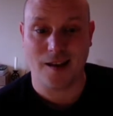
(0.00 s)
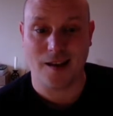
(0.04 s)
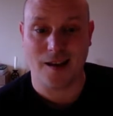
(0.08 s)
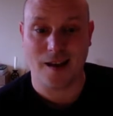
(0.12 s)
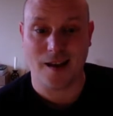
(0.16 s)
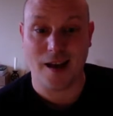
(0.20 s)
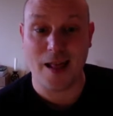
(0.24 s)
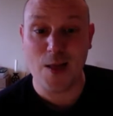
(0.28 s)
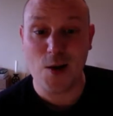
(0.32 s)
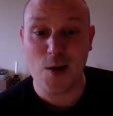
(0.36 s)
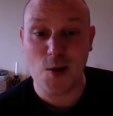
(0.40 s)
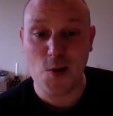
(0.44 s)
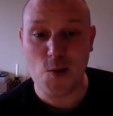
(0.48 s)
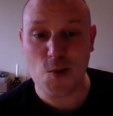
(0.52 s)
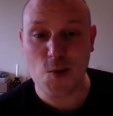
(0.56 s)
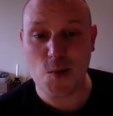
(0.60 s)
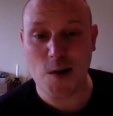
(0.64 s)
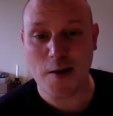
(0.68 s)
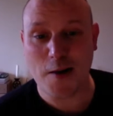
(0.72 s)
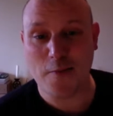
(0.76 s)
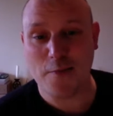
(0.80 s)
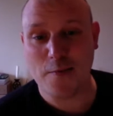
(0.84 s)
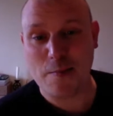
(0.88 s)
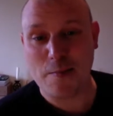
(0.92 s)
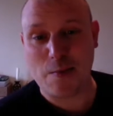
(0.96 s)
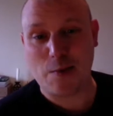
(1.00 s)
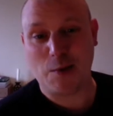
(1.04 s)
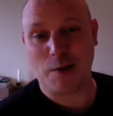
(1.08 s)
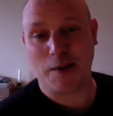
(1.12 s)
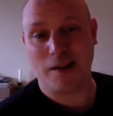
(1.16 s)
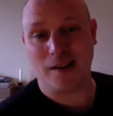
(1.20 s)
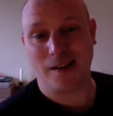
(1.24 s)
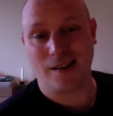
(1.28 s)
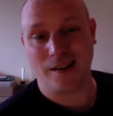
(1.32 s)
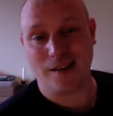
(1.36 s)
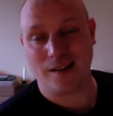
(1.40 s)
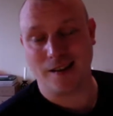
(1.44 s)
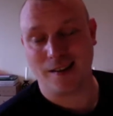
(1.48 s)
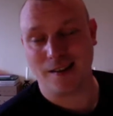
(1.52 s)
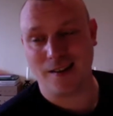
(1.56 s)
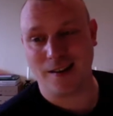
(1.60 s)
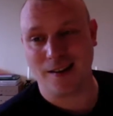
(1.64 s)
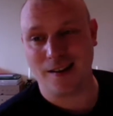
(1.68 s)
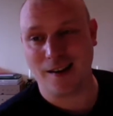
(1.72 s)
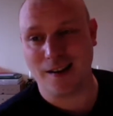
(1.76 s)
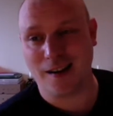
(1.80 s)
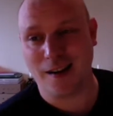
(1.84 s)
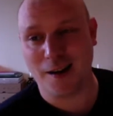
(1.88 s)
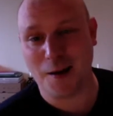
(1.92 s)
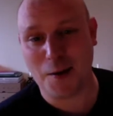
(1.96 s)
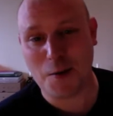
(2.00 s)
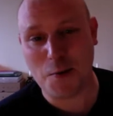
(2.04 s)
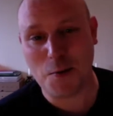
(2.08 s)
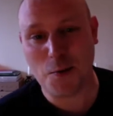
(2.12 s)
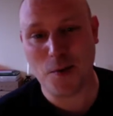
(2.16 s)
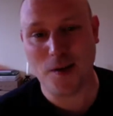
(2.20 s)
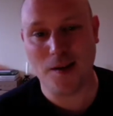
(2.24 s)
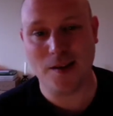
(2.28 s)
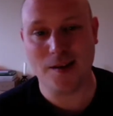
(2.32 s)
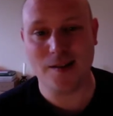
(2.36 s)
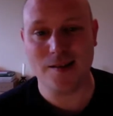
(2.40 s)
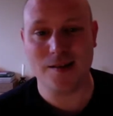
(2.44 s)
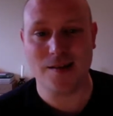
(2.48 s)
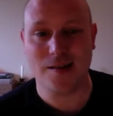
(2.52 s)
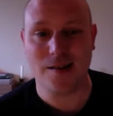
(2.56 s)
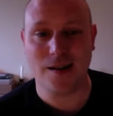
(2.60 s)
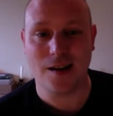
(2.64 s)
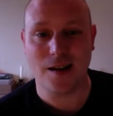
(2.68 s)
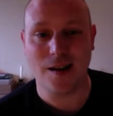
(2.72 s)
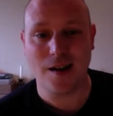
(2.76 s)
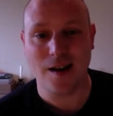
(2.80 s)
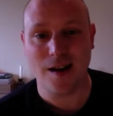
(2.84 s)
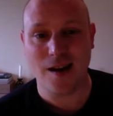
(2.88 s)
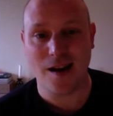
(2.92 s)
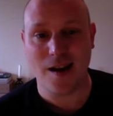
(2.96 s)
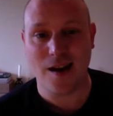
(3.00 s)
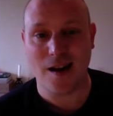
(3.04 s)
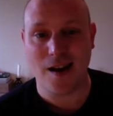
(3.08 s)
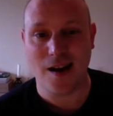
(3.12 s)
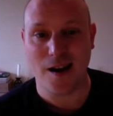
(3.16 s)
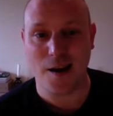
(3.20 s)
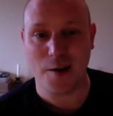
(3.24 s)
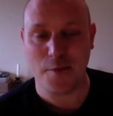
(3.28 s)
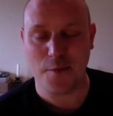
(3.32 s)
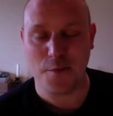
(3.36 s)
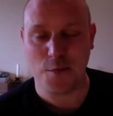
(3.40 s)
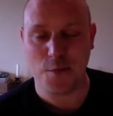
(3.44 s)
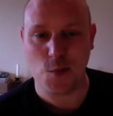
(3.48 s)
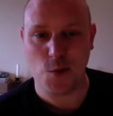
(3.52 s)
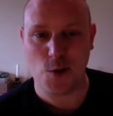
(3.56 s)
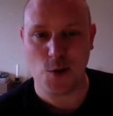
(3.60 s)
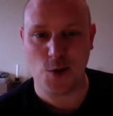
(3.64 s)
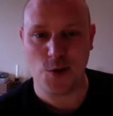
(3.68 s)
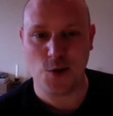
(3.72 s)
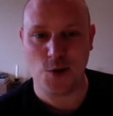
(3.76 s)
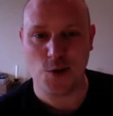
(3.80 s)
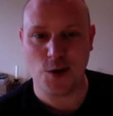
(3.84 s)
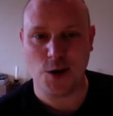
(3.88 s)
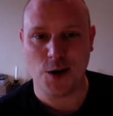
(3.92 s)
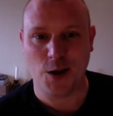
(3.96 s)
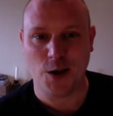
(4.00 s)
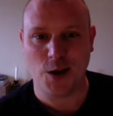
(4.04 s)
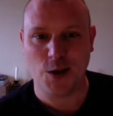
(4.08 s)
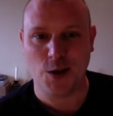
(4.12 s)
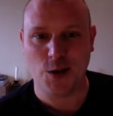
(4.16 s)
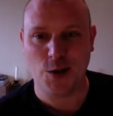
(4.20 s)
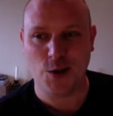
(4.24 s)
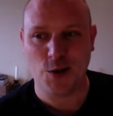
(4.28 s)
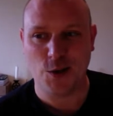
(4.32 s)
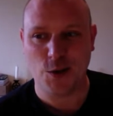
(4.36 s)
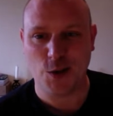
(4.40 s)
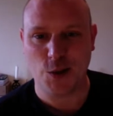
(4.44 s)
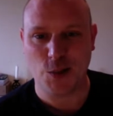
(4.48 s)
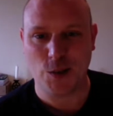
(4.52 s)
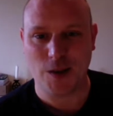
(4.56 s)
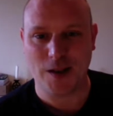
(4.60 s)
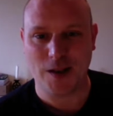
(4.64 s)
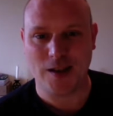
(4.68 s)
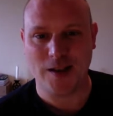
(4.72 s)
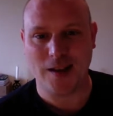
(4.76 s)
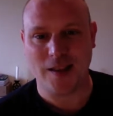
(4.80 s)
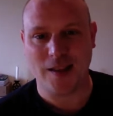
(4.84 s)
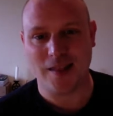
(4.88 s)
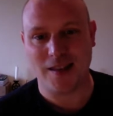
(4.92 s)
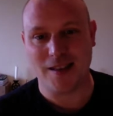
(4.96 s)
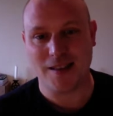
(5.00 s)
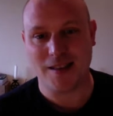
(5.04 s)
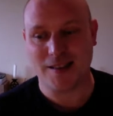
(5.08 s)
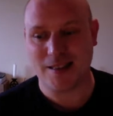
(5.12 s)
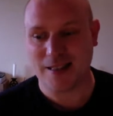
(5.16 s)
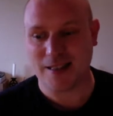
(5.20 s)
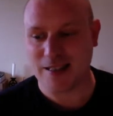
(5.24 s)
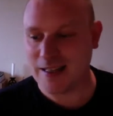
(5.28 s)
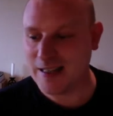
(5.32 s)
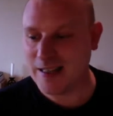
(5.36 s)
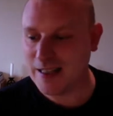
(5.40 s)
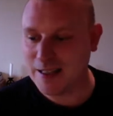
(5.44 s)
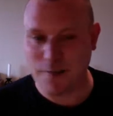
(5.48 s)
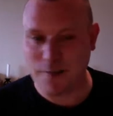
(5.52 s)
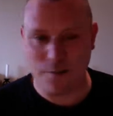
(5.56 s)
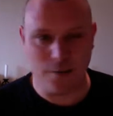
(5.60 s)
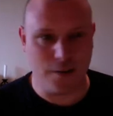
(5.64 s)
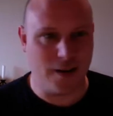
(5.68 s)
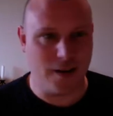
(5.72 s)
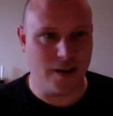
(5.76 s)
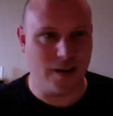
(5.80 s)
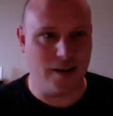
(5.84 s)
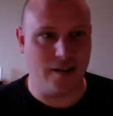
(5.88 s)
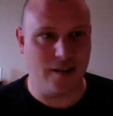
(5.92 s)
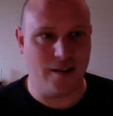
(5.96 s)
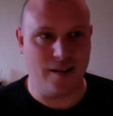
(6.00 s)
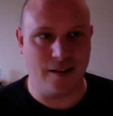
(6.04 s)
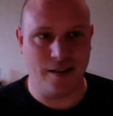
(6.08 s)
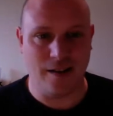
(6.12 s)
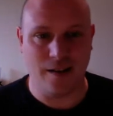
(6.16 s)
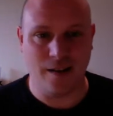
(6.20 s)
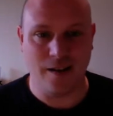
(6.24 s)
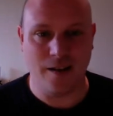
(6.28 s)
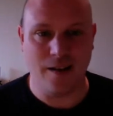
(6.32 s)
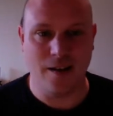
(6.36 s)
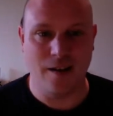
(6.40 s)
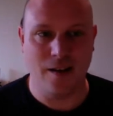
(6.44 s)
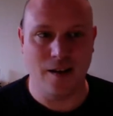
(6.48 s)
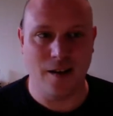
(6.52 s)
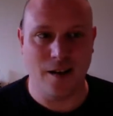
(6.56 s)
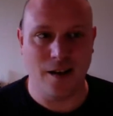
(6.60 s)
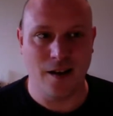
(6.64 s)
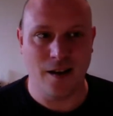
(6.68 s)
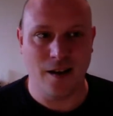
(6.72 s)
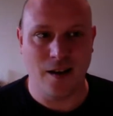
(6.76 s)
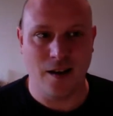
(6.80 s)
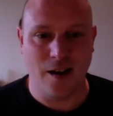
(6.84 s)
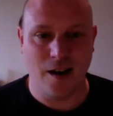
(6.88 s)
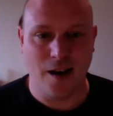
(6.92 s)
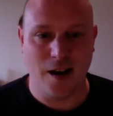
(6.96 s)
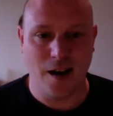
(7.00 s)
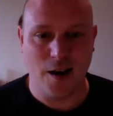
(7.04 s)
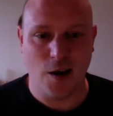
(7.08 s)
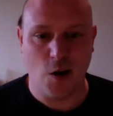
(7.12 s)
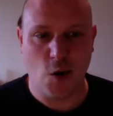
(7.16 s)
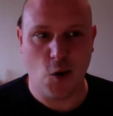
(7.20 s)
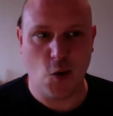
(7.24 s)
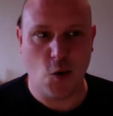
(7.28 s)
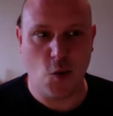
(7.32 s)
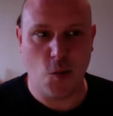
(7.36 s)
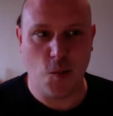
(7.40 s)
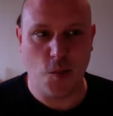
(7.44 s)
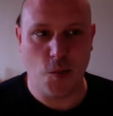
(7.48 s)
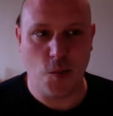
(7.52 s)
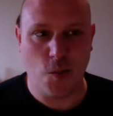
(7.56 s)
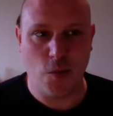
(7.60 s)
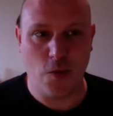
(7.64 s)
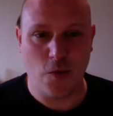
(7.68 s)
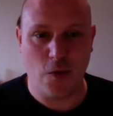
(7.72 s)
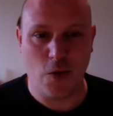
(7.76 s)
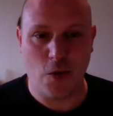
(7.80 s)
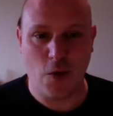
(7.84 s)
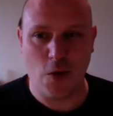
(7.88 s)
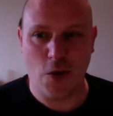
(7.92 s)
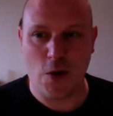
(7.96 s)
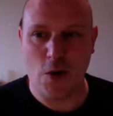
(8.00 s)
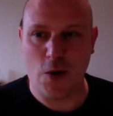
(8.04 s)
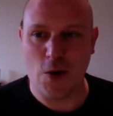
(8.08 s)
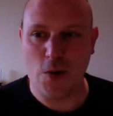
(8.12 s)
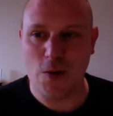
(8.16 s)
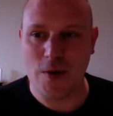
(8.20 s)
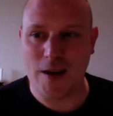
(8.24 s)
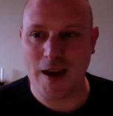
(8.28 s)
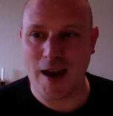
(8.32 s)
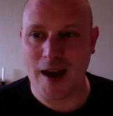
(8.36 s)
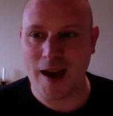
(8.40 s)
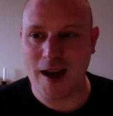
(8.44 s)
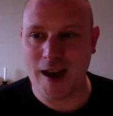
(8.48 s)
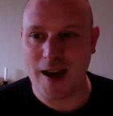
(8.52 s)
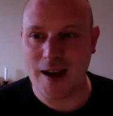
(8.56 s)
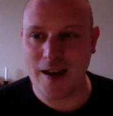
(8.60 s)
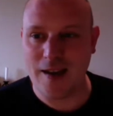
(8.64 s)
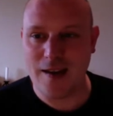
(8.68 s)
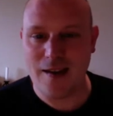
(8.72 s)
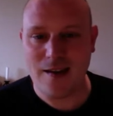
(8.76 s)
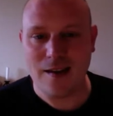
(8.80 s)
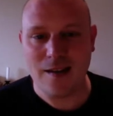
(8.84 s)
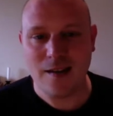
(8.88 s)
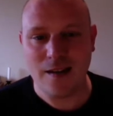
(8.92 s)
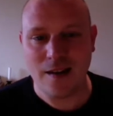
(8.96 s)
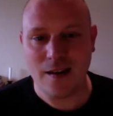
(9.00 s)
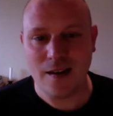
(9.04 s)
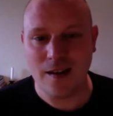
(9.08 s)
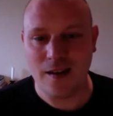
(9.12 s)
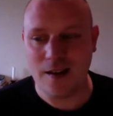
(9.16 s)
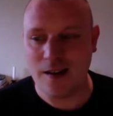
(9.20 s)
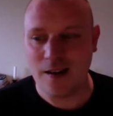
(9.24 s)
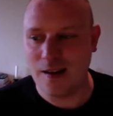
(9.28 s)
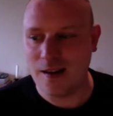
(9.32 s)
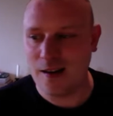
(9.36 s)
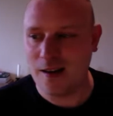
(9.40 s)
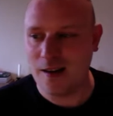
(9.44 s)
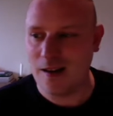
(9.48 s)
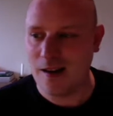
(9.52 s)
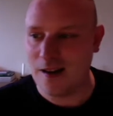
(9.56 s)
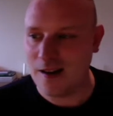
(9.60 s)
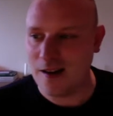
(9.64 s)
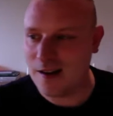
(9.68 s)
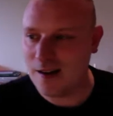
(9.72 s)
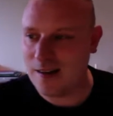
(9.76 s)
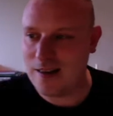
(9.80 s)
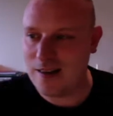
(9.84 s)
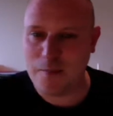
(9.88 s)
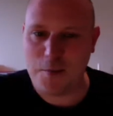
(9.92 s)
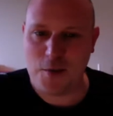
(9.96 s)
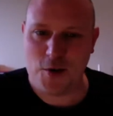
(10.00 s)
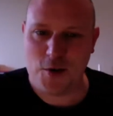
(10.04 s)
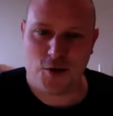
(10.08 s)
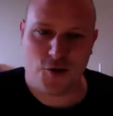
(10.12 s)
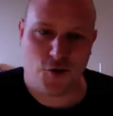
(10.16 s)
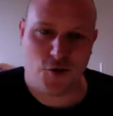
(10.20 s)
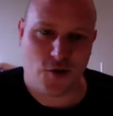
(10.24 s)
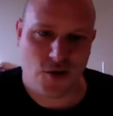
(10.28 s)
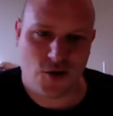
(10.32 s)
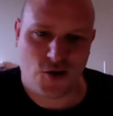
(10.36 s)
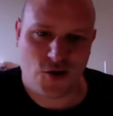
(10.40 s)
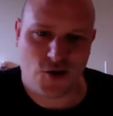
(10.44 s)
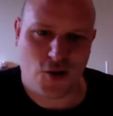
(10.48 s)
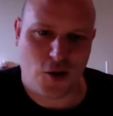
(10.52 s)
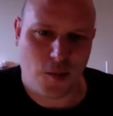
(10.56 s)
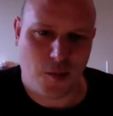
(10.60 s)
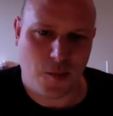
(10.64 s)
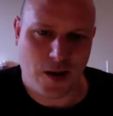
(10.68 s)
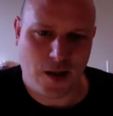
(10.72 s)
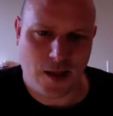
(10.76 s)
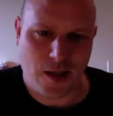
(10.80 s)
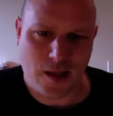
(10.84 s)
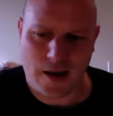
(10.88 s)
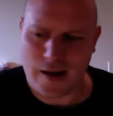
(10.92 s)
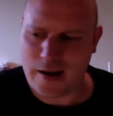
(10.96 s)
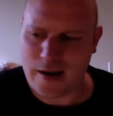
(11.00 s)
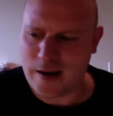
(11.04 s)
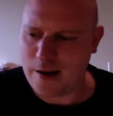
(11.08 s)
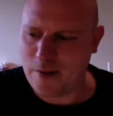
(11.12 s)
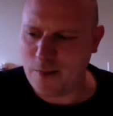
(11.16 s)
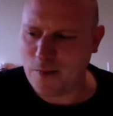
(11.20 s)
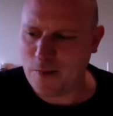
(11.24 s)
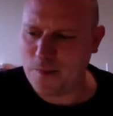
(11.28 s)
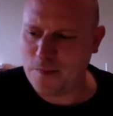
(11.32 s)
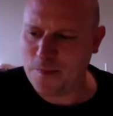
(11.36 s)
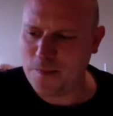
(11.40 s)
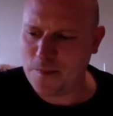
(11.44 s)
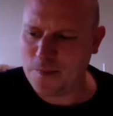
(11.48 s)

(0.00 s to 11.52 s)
Hello, everybody. How is everyone doing this evening? I hope we're all okay. Let me just try and sort my light out.